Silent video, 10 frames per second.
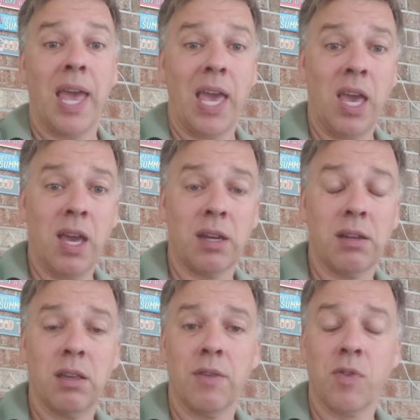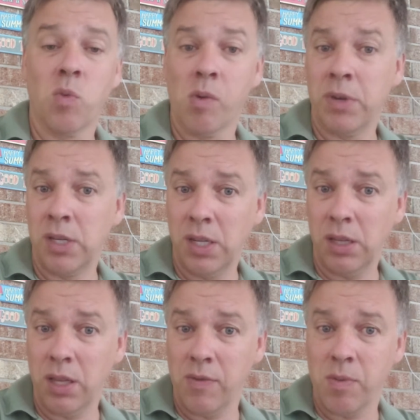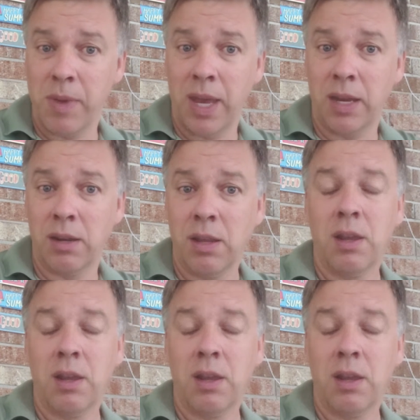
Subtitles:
And if a woman did leave a man,